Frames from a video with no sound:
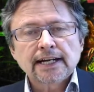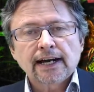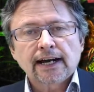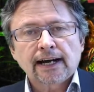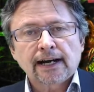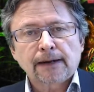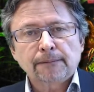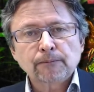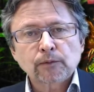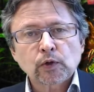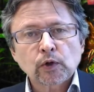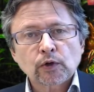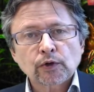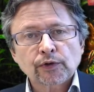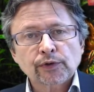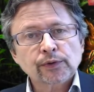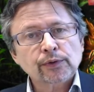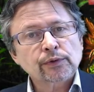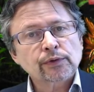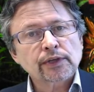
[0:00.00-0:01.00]
um,
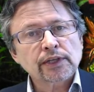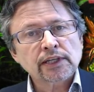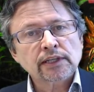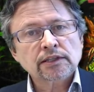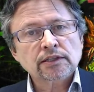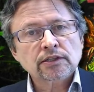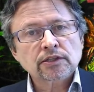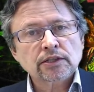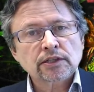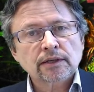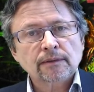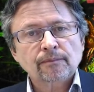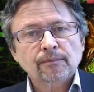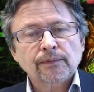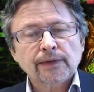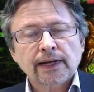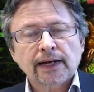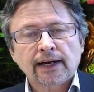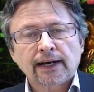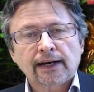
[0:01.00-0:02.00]
goes through each
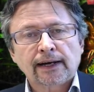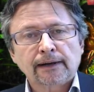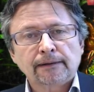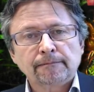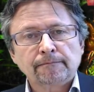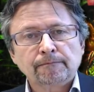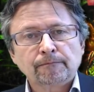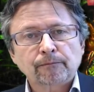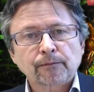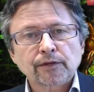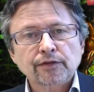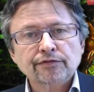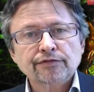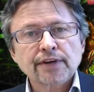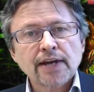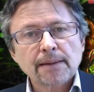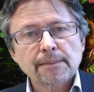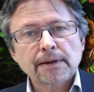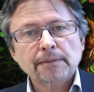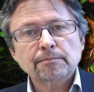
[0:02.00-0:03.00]
um,
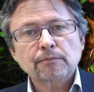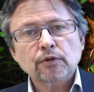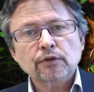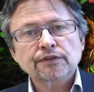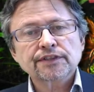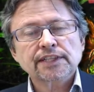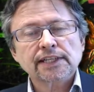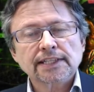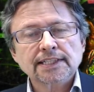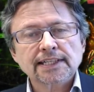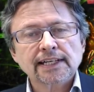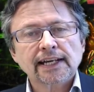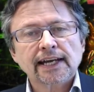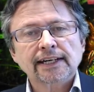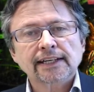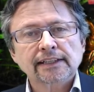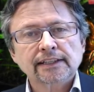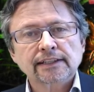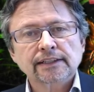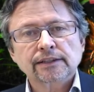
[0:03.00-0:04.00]
frame and moves it
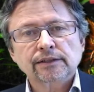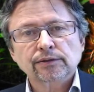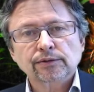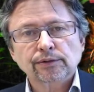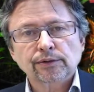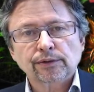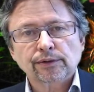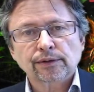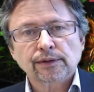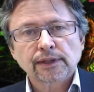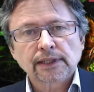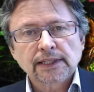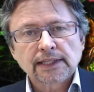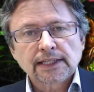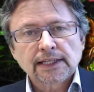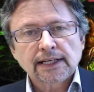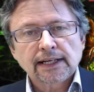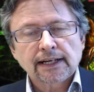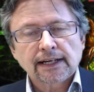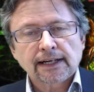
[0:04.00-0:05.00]
slightly to the
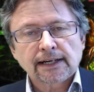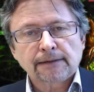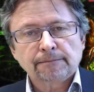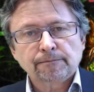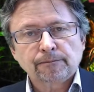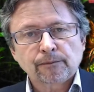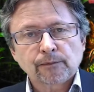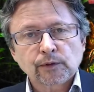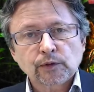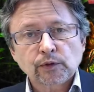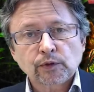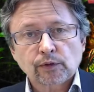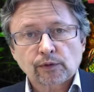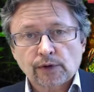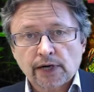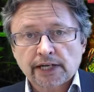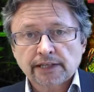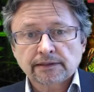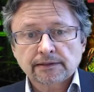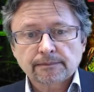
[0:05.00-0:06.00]
um, to the
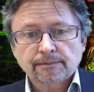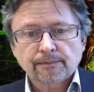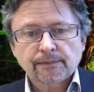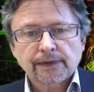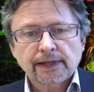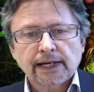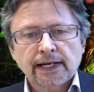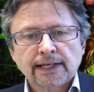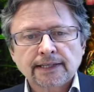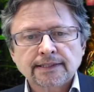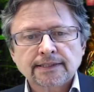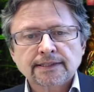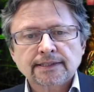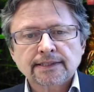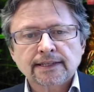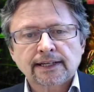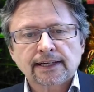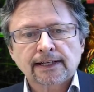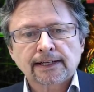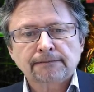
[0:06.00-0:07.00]
right as
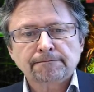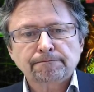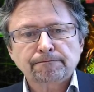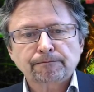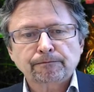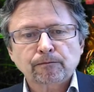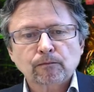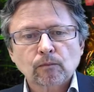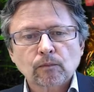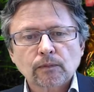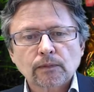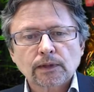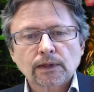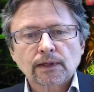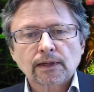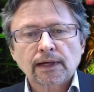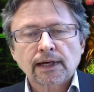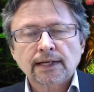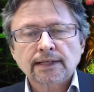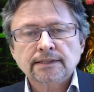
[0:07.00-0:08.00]
um,
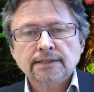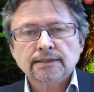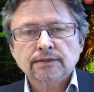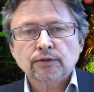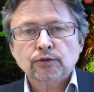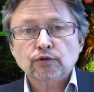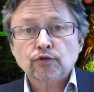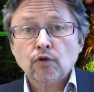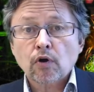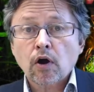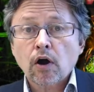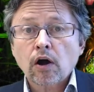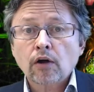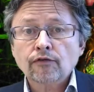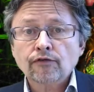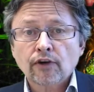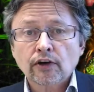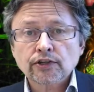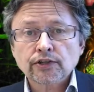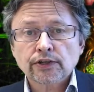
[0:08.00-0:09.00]
as the draw
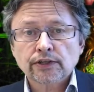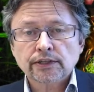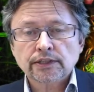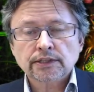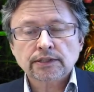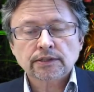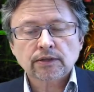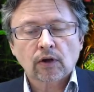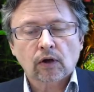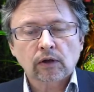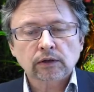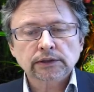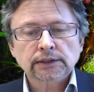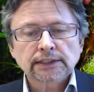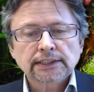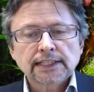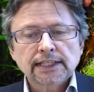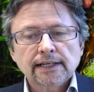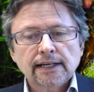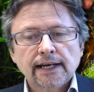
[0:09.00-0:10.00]
function is called
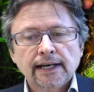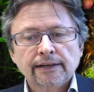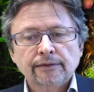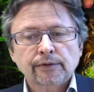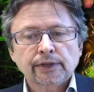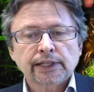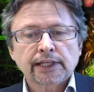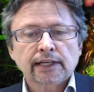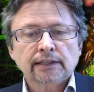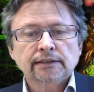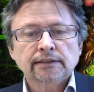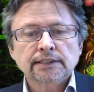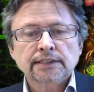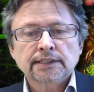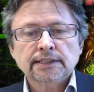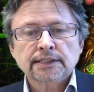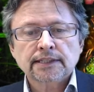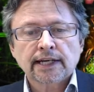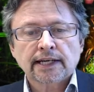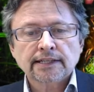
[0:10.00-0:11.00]
and we get
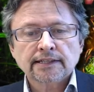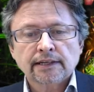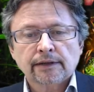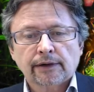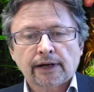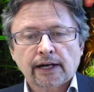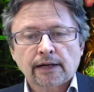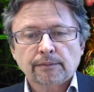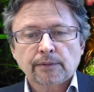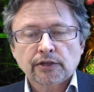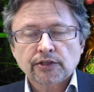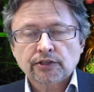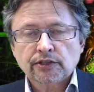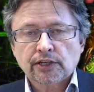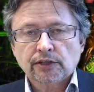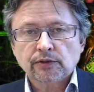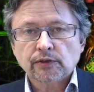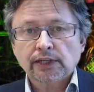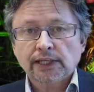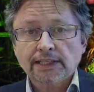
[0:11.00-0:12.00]
this nice little animation
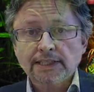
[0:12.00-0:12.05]
that you can